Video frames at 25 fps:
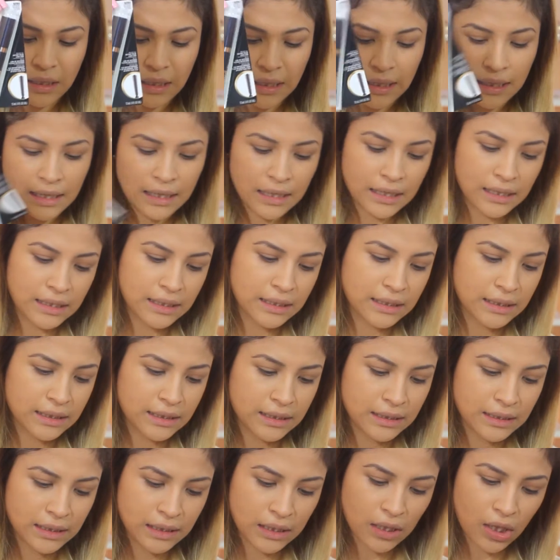
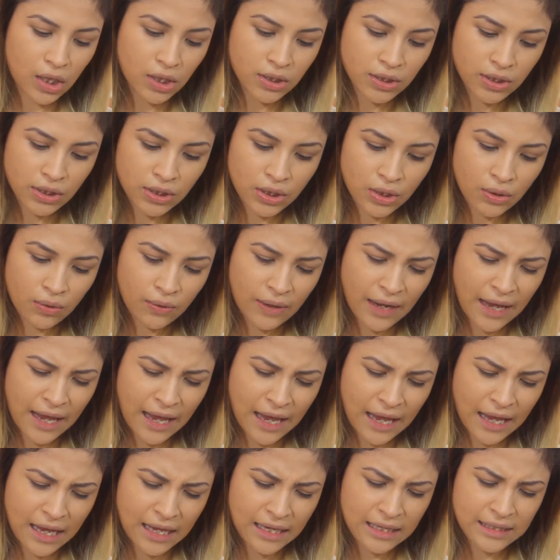And it also
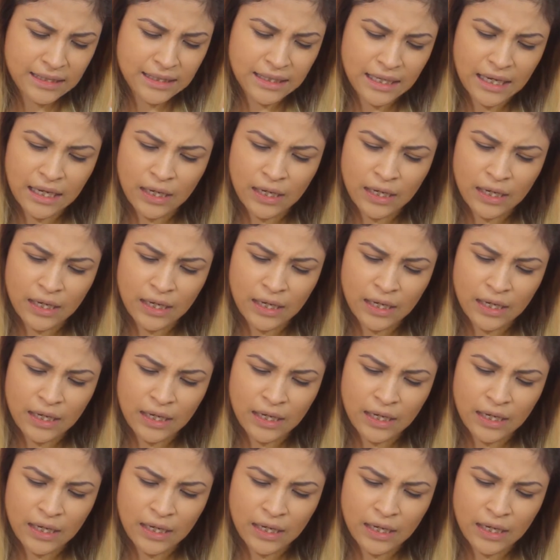has